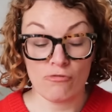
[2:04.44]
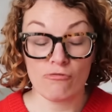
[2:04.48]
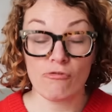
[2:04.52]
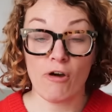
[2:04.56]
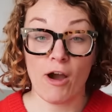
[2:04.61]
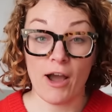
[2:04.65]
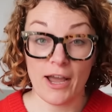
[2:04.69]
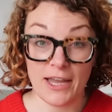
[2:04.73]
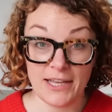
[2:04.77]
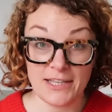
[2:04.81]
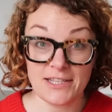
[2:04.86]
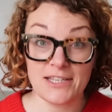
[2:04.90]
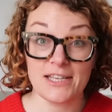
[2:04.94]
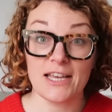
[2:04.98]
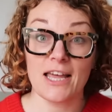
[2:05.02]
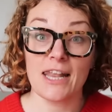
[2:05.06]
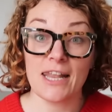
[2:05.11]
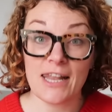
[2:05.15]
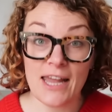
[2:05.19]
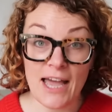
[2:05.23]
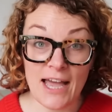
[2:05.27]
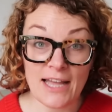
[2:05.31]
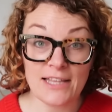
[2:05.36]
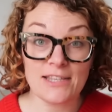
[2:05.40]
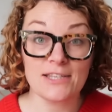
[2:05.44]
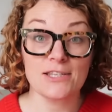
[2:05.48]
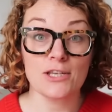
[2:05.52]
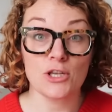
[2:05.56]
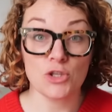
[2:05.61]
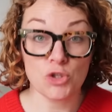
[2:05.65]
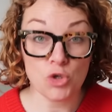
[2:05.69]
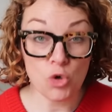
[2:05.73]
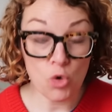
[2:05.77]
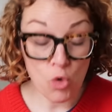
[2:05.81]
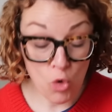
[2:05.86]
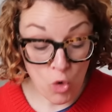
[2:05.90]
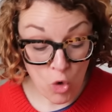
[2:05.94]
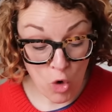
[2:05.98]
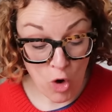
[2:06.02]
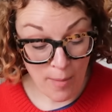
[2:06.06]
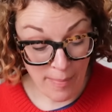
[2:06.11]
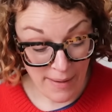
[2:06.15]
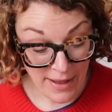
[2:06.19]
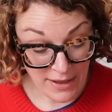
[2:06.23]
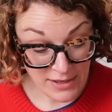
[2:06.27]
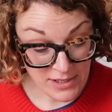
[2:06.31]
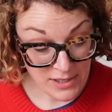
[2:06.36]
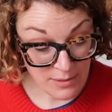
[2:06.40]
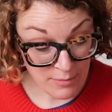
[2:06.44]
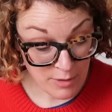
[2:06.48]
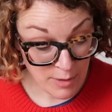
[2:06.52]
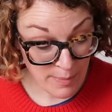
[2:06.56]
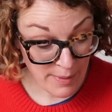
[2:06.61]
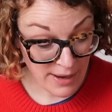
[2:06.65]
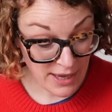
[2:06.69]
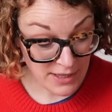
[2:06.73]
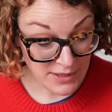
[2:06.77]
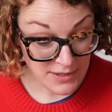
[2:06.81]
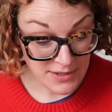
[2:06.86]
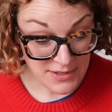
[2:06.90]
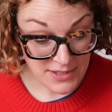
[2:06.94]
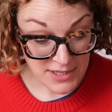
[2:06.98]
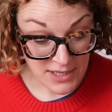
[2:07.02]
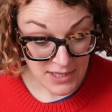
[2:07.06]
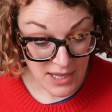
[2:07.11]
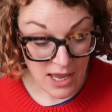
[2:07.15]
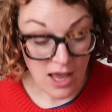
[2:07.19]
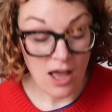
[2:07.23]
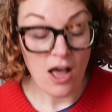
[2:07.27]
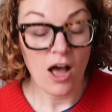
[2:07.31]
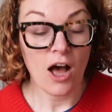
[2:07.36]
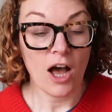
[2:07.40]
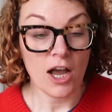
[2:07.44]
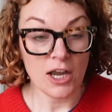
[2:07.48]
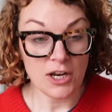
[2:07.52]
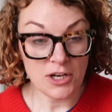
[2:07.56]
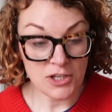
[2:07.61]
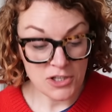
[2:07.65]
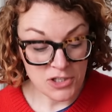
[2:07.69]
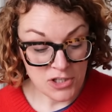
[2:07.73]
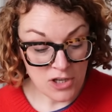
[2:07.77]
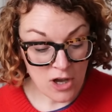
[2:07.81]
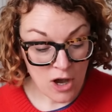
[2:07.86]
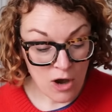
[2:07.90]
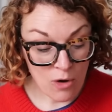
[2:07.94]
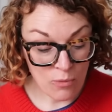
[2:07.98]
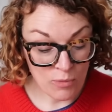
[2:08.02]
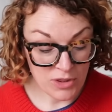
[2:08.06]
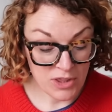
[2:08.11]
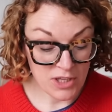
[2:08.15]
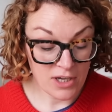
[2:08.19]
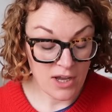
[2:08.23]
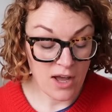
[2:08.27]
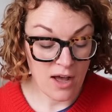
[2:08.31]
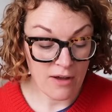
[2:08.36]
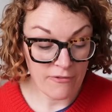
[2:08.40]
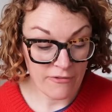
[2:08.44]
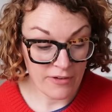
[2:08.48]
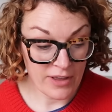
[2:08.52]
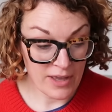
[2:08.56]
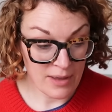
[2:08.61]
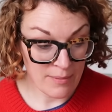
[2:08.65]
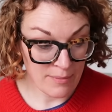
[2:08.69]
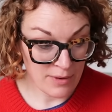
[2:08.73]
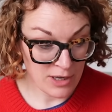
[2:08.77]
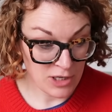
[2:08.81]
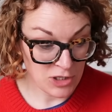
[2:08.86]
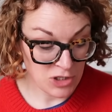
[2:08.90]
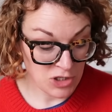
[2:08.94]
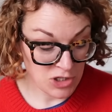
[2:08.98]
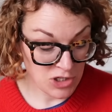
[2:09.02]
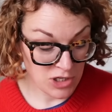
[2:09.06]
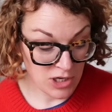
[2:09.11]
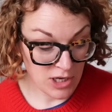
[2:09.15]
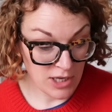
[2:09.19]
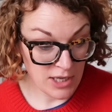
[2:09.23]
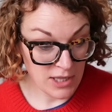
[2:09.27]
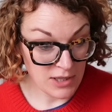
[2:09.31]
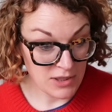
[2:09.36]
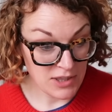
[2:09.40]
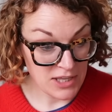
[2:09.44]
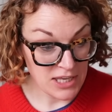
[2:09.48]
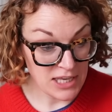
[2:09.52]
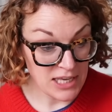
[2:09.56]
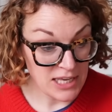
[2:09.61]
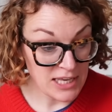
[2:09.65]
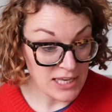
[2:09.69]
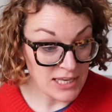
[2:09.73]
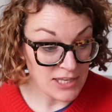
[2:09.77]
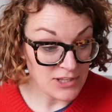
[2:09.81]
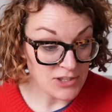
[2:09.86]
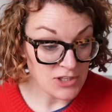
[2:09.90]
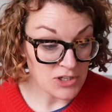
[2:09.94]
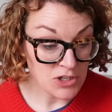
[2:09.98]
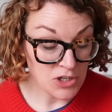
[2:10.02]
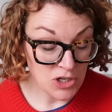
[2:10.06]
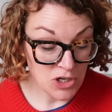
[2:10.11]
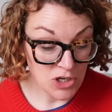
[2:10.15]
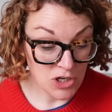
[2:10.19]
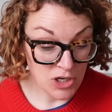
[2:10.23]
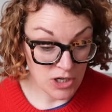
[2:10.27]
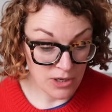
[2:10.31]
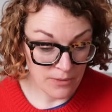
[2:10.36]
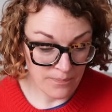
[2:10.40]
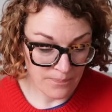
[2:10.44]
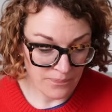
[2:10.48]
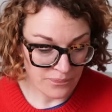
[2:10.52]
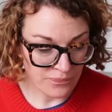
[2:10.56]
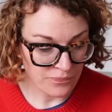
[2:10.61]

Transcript: Right, let's talk about some of the patterns in there. I'm gonna start with the cover image, the Eden